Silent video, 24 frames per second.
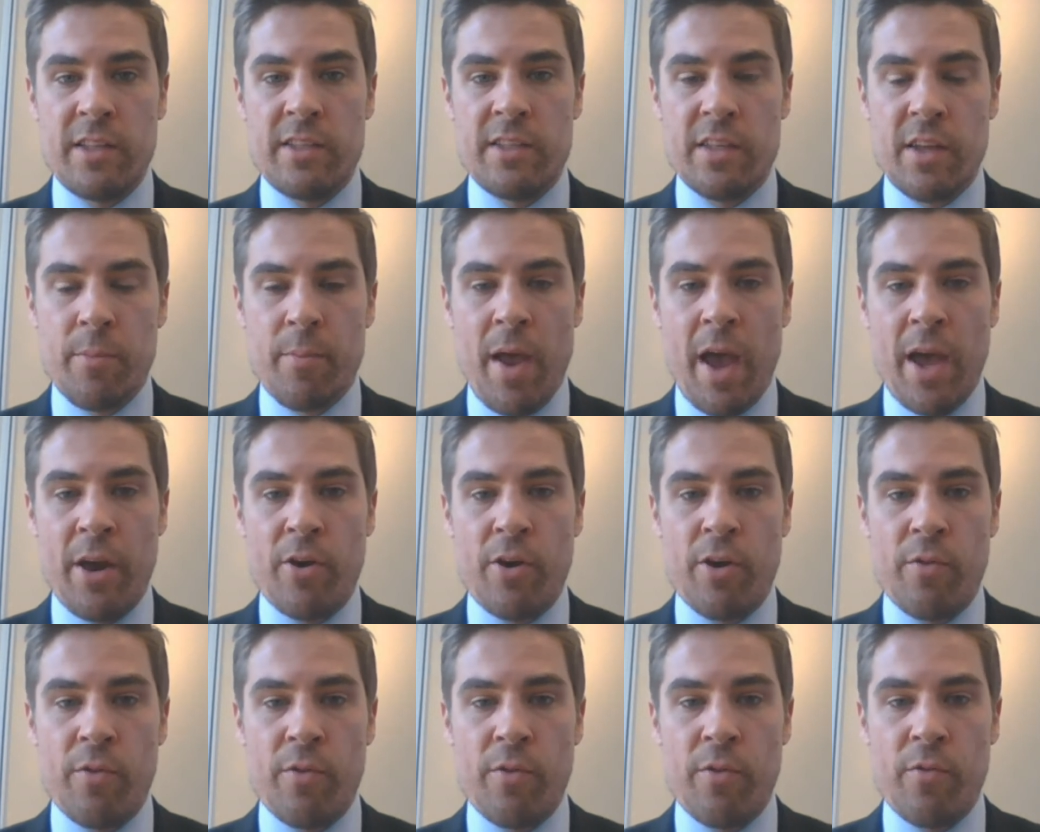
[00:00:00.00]
a matter
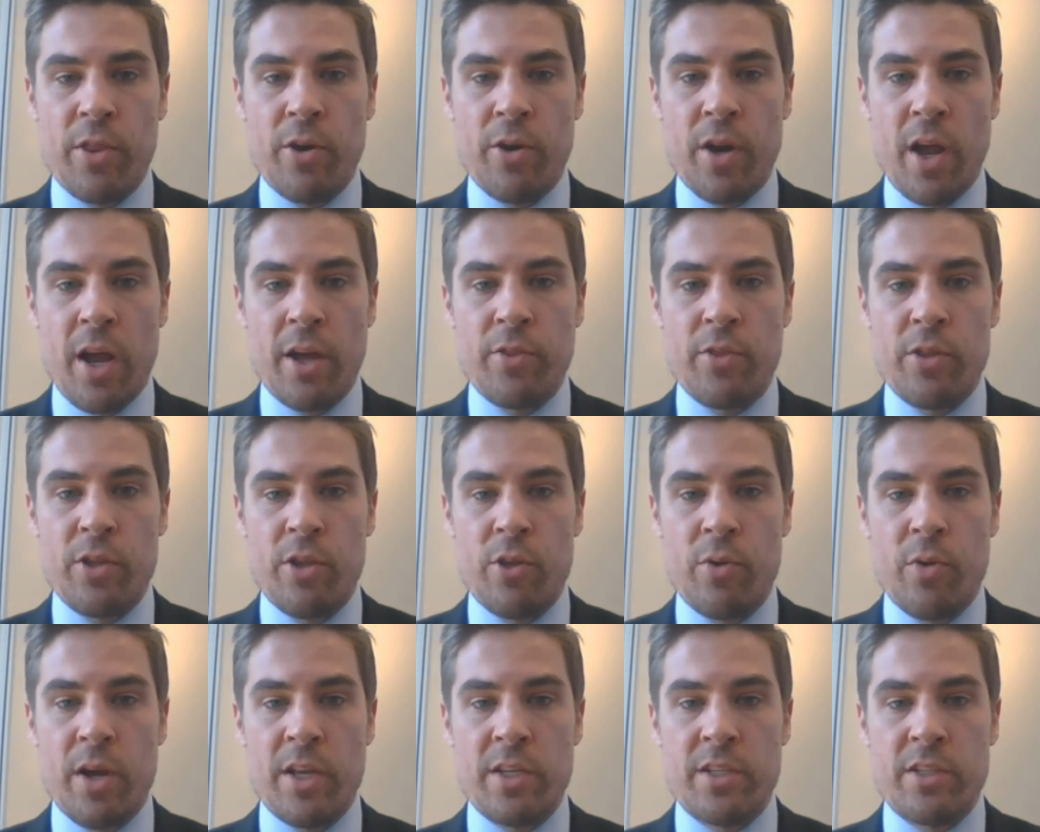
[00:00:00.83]
of whether or
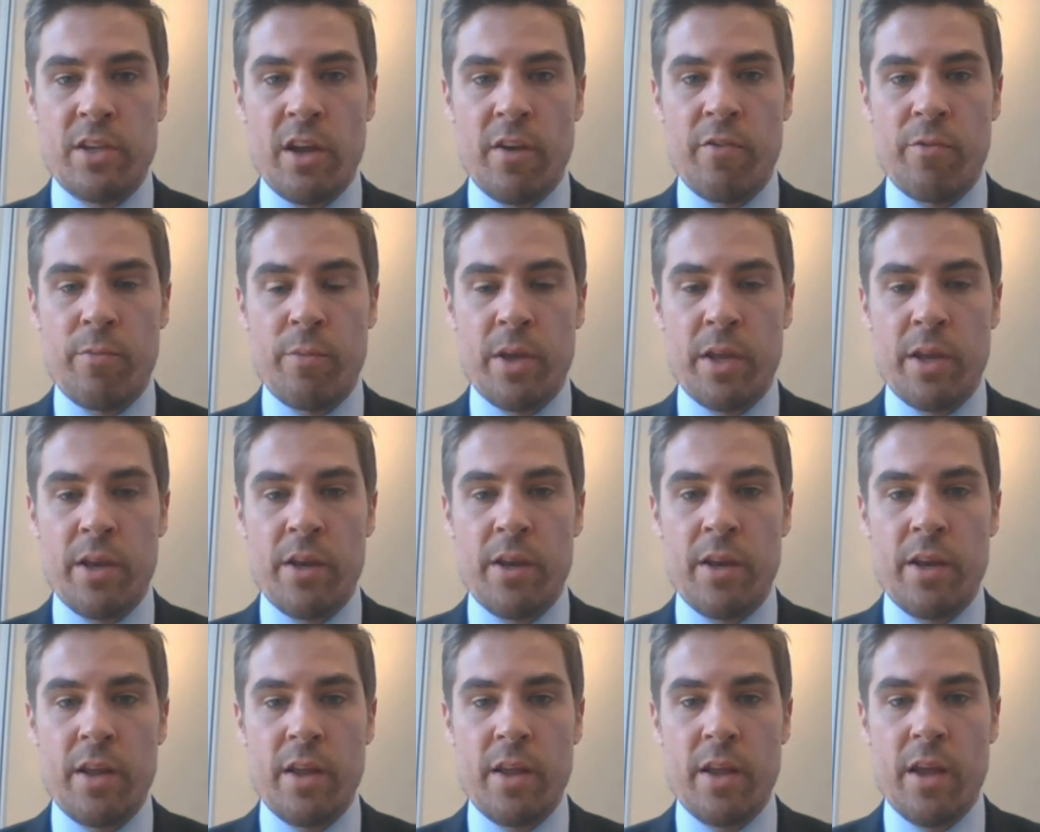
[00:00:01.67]
not the U.S.
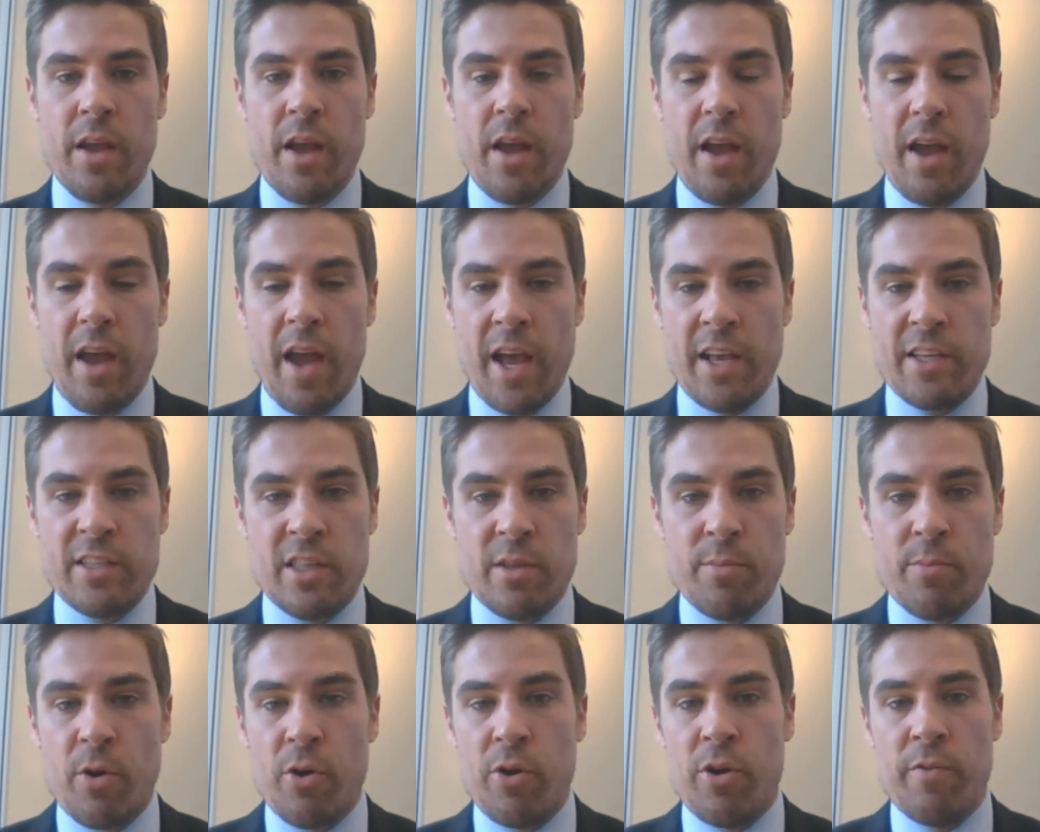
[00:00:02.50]
government
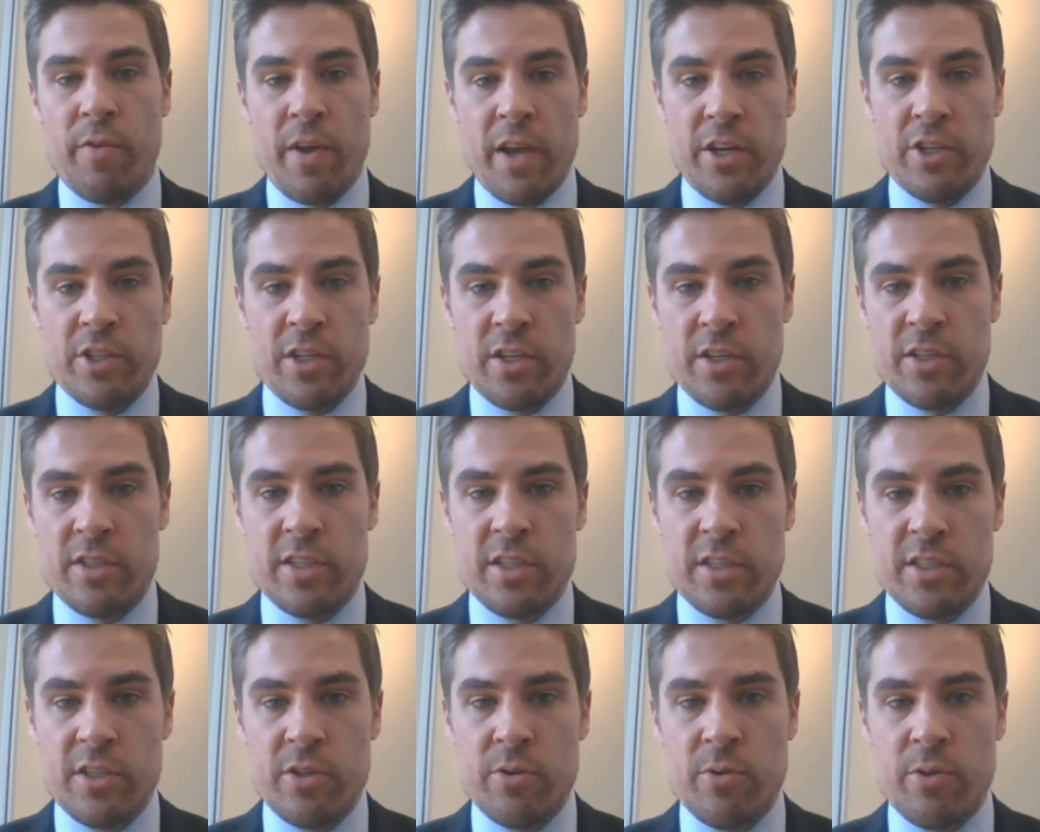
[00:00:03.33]
has the motivation
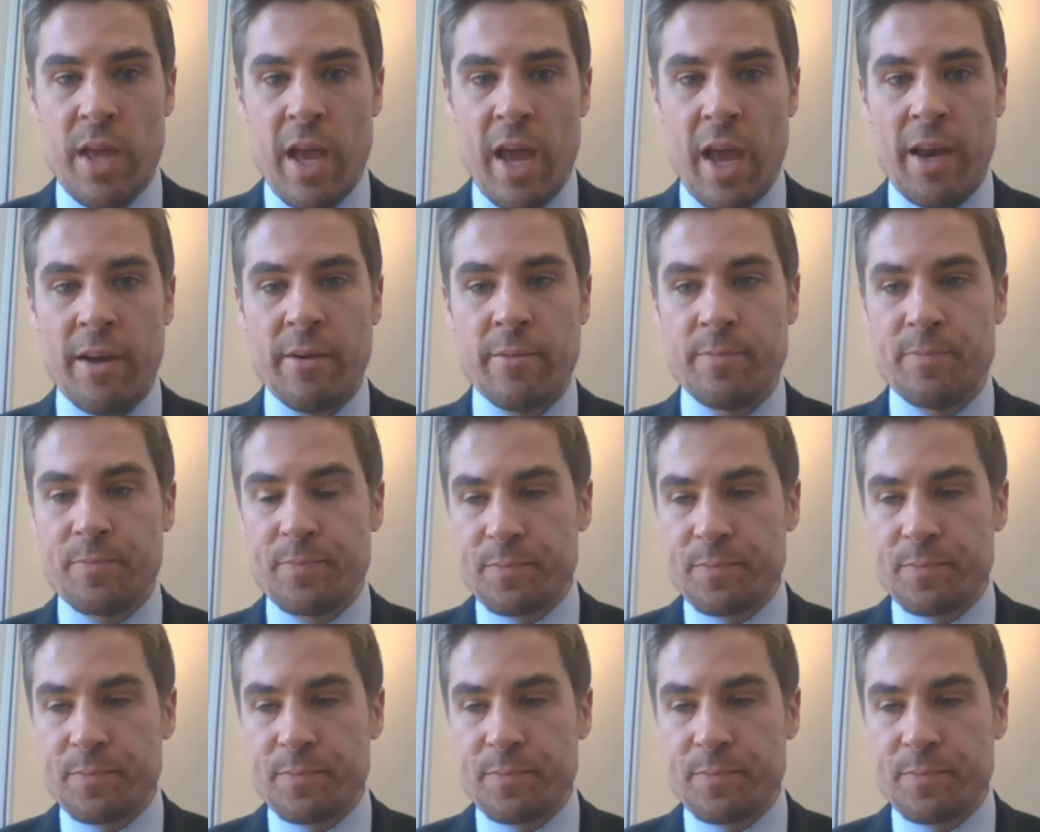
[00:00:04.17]
to do that.